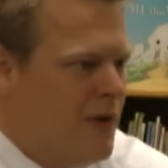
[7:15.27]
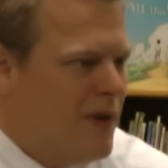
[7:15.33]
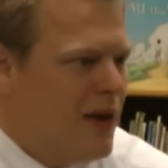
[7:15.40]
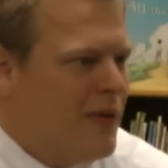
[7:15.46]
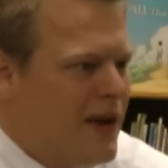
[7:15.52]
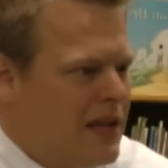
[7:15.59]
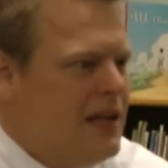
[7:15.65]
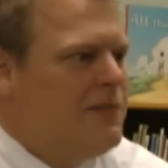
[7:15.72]
By
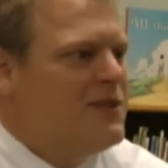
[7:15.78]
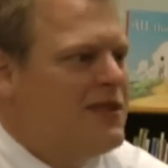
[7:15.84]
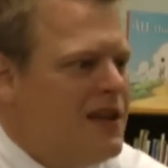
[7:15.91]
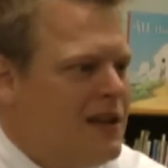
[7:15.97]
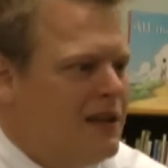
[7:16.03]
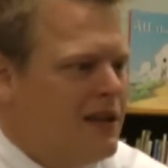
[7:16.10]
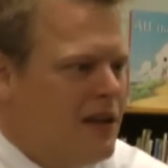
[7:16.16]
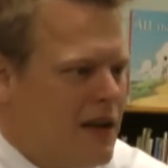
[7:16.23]
the way, I keep
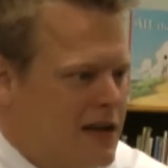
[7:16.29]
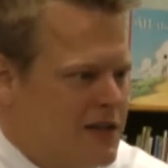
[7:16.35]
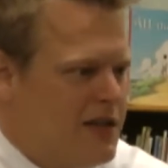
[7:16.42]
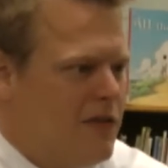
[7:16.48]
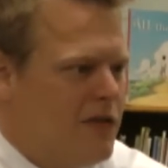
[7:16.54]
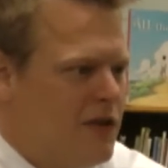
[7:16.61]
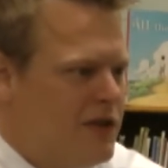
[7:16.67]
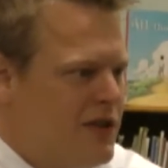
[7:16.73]
saying the next
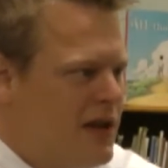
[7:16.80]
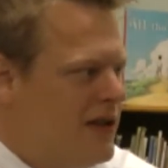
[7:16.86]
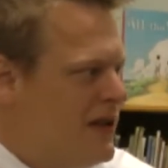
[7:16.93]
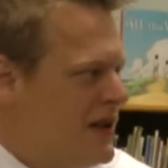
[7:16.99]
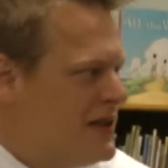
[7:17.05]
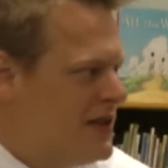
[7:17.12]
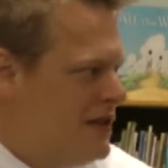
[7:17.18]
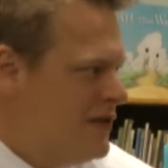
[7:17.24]
7 or 10
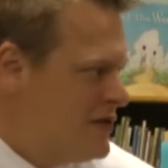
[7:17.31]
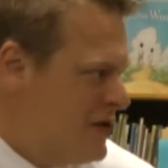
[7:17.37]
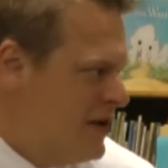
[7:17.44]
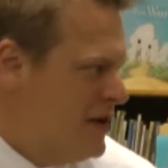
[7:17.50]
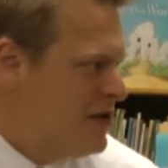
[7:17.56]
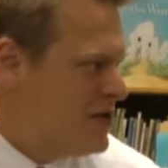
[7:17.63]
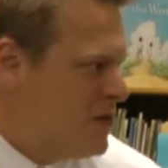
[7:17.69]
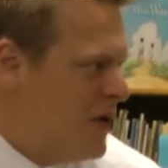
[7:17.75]
days.
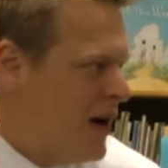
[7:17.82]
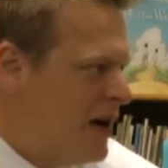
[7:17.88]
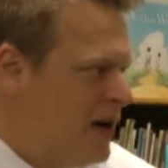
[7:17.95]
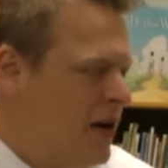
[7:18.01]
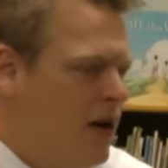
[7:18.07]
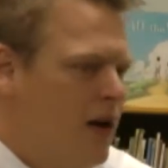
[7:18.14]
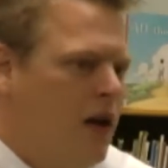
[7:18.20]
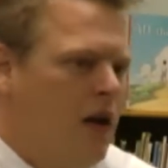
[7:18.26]
Here's
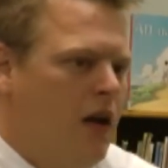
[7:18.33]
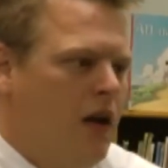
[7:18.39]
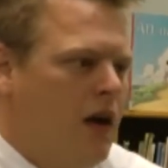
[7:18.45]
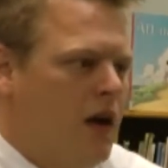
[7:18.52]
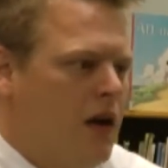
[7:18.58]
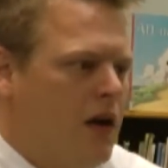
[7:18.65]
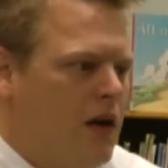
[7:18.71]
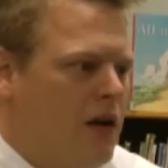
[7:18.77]
why.
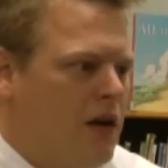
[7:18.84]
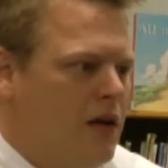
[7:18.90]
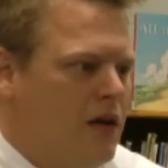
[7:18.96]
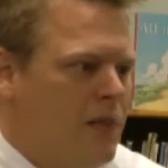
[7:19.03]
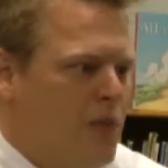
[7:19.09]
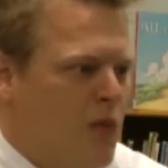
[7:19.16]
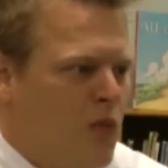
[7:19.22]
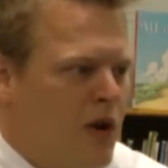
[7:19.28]

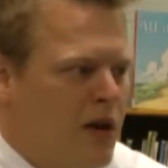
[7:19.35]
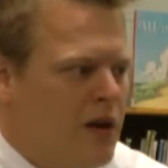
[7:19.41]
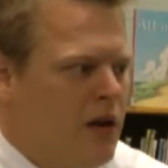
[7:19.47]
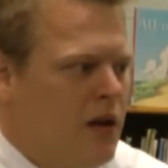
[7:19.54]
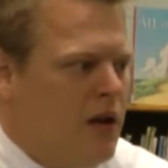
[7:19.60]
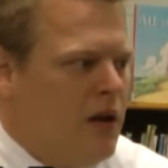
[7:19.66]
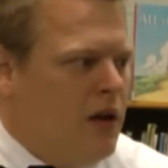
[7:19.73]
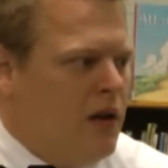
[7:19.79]
Number
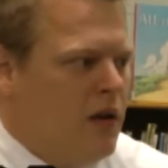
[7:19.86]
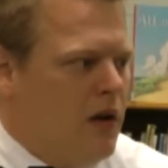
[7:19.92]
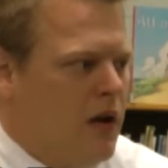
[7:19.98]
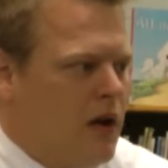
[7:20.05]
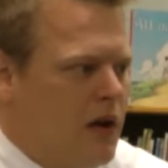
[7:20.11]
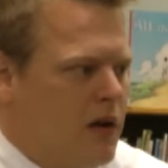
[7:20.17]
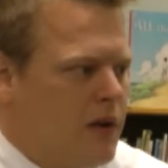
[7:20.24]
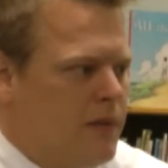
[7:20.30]
one,
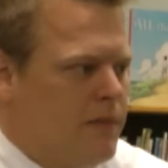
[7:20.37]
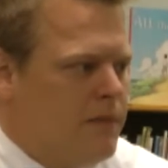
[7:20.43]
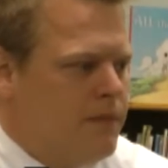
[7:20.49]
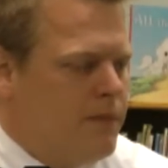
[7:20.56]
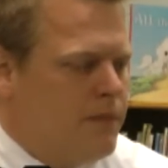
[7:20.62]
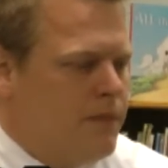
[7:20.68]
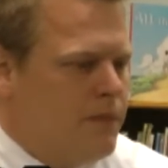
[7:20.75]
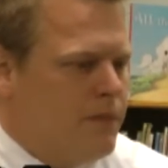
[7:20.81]

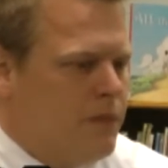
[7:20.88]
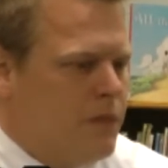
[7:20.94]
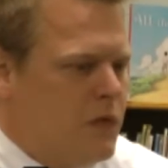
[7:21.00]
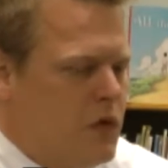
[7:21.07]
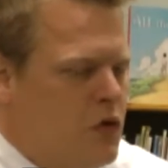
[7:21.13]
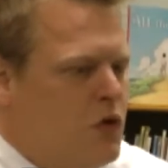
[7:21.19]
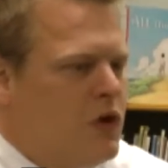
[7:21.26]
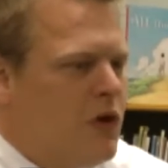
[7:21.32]

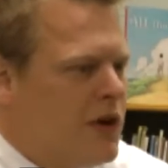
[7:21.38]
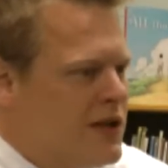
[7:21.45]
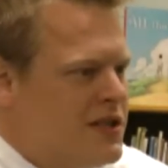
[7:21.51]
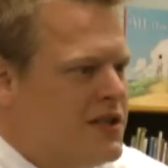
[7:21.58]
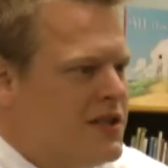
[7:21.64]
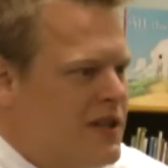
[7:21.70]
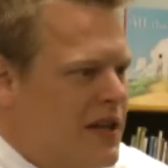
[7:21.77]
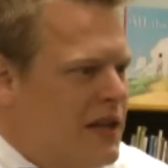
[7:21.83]
New York
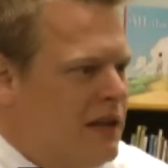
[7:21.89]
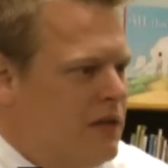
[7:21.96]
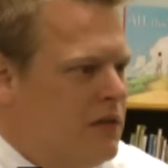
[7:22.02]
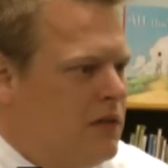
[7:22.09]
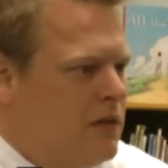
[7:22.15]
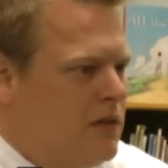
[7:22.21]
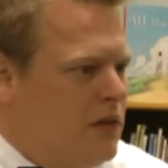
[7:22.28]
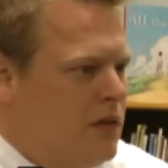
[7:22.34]
State
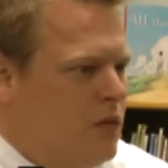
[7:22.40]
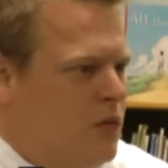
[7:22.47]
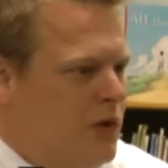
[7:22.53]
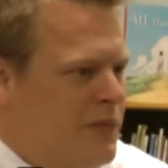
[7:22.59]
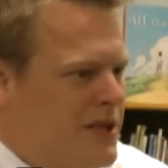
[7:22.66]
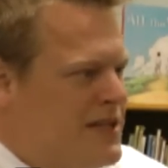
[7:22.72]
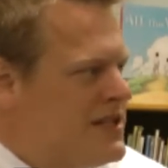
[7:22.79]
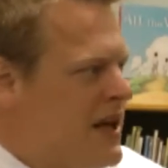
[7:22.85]

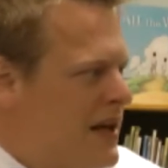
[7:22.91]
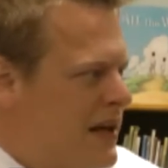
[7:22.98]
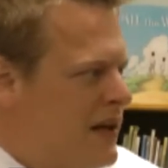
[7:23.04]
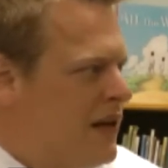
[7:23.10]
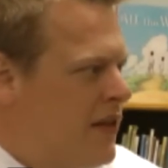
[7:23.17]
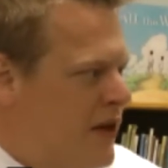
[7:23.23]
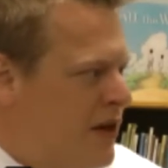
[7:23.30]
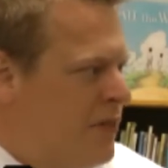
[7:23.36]
will be
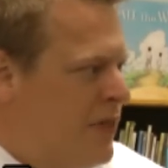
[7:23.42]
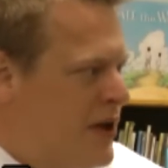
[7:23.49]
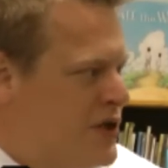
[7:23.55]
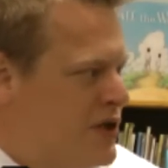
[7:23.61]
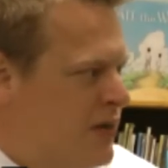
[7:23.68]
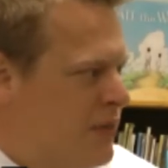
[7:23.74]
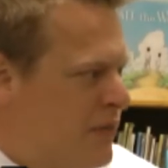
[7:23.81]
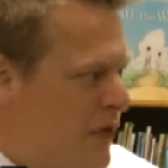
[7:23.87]
setting their
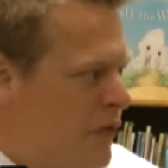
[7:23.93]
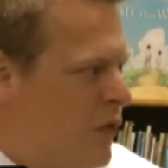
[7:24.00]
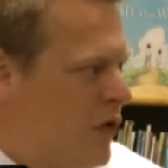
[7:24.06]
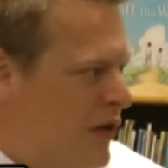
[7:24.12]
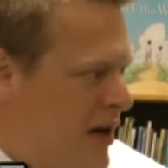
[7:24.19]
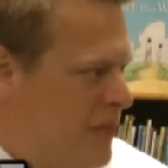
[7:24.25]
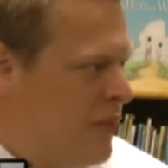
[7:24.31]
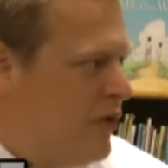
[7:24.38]
budget
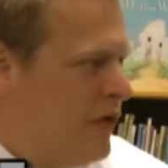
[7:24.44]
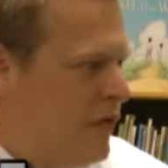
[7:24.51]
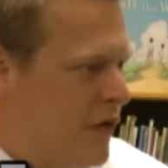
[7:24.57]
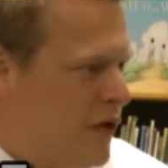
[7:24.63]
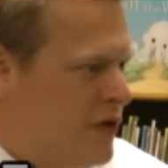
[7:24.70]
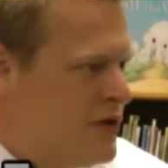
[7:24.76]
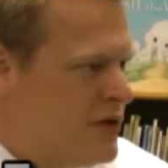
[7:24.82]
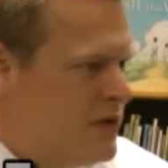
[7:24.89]
before April
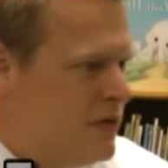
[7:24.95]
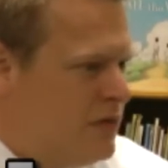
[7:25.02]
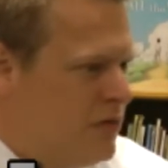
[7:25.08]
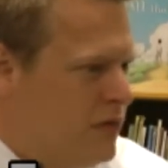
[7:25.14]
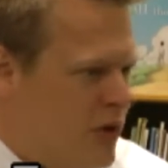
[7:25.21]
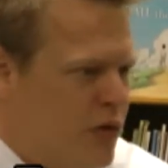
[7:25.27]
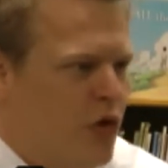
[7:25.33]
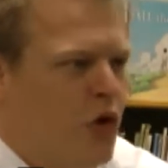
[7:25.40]
1st.
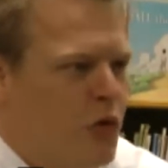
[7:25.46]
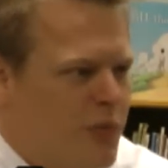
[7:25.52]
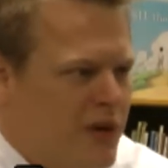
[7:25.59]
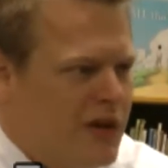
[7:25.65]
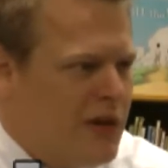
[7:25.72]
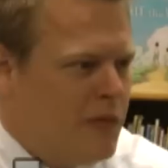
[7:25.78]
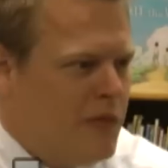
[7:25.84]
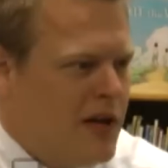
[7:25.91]
We were
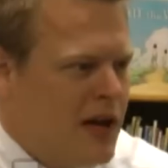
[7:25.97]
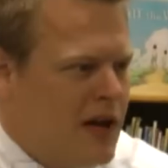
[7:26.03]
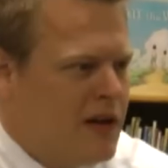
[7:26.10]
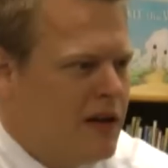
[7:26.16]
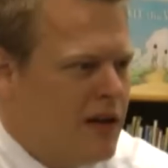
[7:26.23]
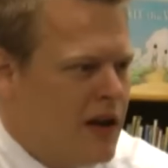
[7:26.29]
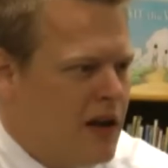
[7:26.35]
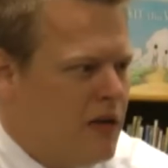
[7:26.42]
hoping that we had
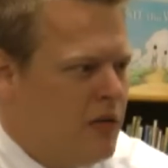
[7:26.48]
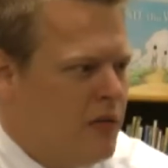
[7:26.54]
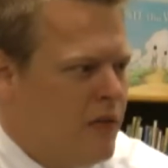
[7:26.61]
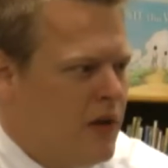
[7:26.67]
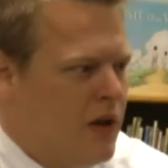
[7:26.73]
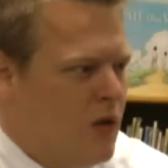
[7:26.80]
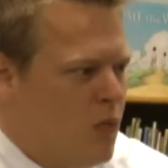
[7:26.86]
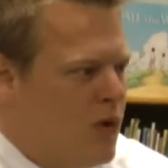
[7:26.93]
it now.
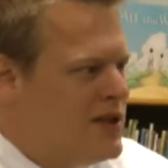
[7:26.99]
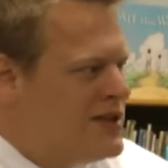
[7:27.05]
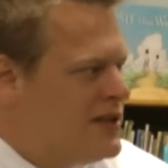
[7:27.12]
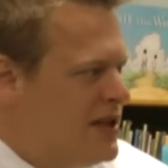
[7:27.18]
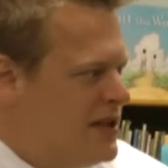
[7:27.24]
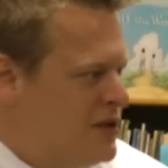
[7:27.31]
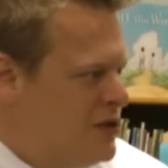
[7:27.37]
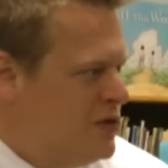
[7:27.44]
Once
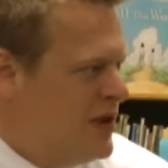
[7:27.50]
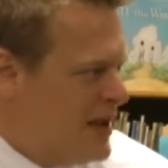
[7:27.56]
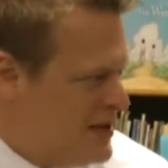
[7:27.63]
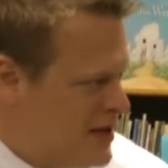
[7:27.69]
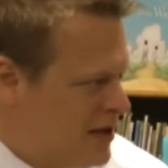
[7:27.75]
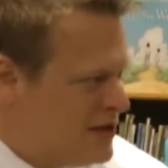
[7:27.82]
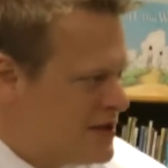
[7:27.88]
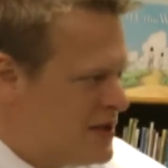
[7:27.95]
they do, that
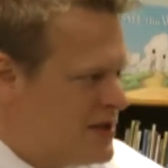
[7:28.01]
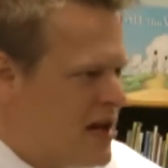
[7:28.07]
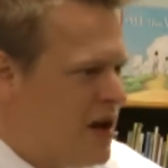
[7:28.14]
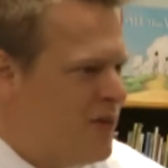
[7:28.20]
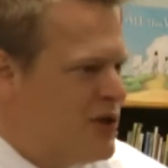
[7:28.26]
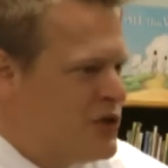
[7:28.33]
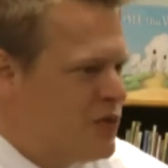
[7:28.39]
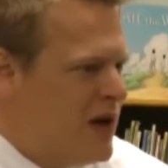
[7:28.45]
tells us
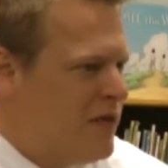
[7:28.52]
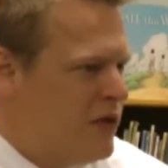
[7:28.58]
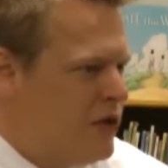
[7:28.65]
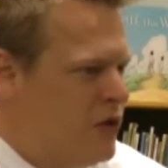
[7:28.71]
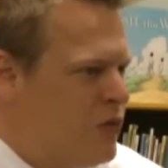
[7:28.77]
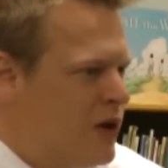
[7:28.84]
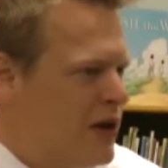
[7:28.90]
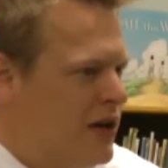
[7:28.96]
how much
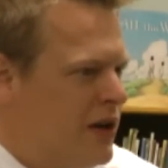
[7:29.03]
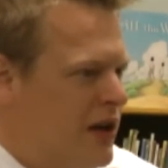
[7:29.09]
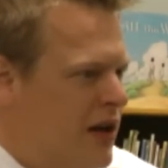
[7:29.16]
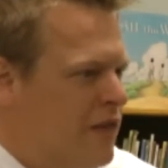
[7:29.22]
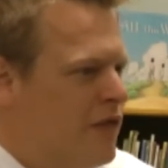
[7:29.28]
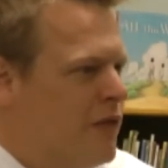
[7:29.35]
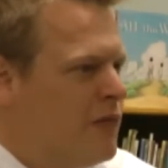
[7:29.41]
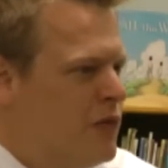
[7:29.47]
revenue we're going to
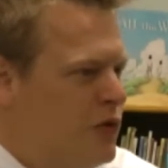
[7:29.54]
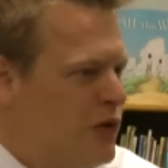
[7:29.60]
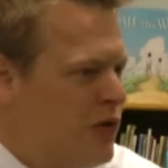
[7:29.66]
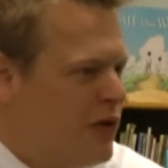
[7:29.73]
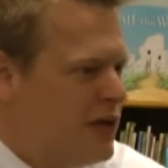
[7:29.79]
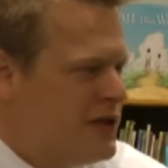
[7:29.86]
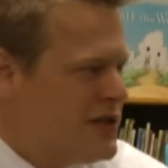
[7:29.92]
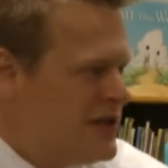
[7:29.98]
get from New
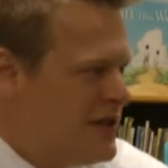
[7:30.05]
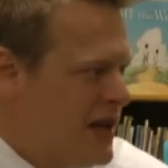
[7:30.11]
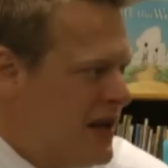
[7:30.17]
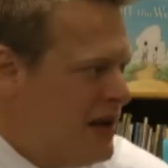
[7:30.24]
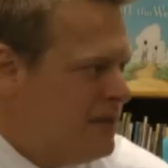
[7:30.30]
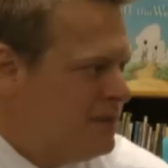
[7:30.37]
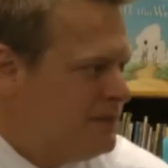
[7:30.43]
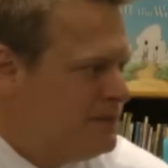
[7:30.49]
York
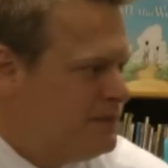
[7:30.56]
State.